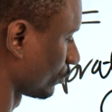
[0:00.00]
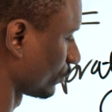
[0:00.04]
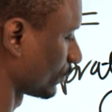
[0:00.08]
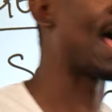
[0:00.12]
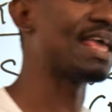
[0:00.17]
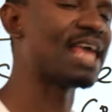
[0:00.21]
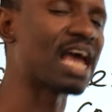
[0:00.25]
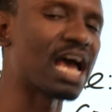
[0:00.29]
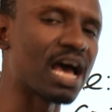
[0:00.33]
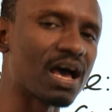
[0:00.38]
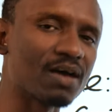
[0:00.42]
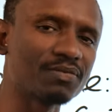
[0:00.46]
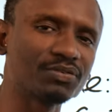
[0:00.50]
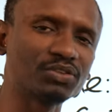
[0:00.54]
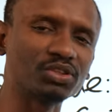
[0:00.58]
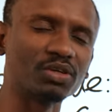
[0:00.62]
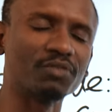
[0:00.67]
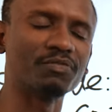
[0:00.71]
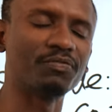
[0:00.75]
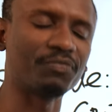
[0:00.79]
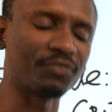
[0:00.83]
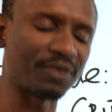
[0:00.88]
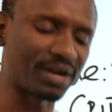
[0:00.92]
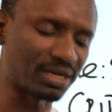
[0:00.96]
I have
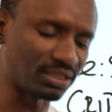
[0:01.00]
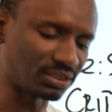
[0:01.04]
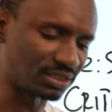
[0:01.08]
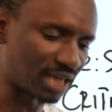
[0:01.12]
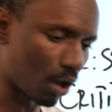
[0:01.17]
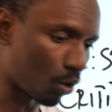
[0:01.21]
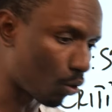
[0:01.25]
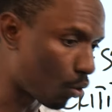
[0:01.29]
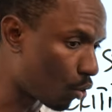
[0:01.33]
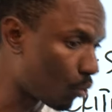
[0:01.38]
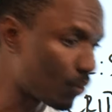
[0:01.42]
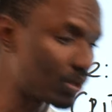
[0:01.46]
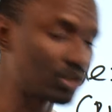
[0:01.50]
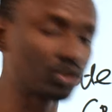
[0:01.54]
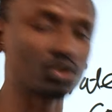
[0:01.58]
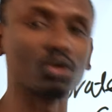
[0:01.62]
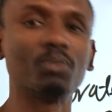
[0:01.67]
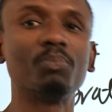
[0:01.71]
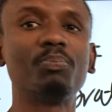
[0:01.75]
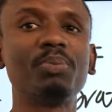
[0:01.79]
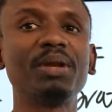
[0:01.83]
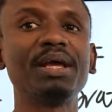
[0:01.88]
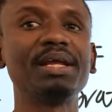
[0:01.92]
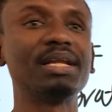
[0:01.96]
some friends that always
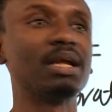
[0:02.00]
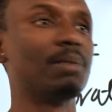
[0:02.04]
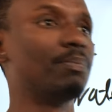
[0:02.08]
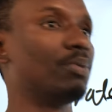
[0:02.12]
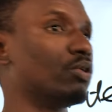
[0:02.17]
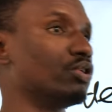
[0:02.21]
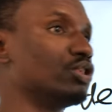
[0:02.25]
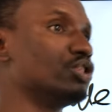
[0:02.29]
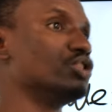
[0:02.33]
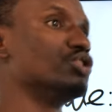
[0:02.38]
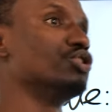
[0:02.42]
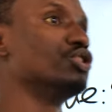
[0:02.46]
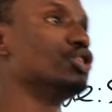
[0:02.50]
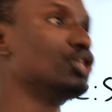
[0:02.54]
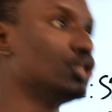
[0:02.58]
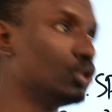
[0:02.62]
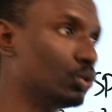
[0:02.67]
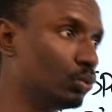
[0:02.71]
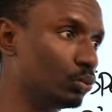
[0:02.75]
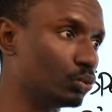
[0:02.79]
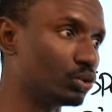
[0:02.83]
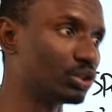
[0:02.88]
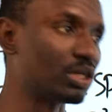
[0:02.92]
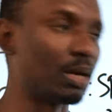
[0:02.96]
complain about the
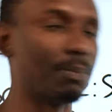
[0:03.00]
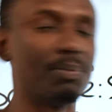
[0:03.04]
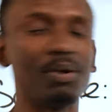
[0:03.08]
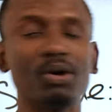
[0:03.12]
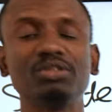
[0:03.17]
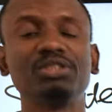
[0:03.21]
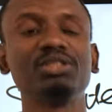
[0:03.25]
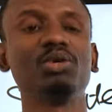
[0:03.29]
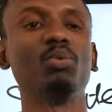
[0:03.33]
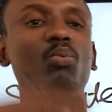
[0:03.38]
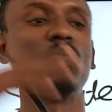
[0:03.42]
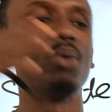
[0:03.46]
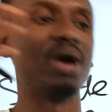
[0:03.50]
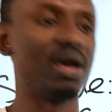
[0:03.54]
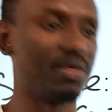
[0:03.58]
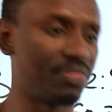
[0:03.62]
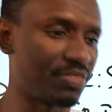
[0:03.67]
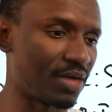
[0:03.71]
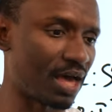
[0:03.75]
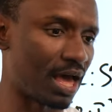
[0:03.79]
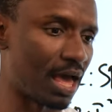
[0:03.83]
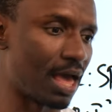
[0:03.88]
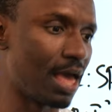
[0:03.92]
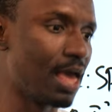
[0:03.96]
news, about the
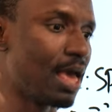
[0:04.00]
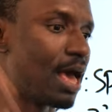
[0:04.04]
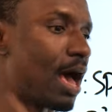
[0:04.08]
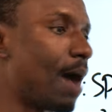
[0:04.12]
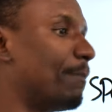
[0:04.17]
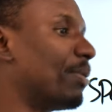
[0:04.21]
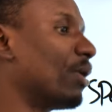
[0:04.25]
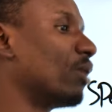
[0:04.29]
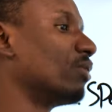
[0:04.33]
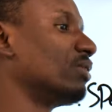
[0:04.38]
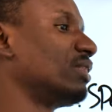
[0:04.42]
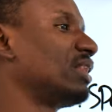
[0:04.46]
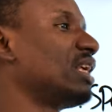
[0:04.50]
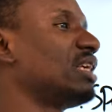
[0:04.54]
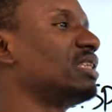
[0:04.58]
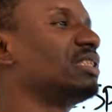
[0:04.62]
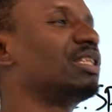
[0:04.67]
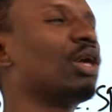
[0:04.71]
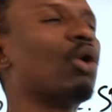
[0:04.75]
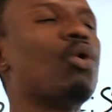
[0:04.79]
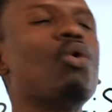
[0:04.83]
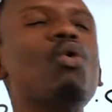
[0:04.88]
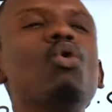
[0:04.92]
weather, about this. They're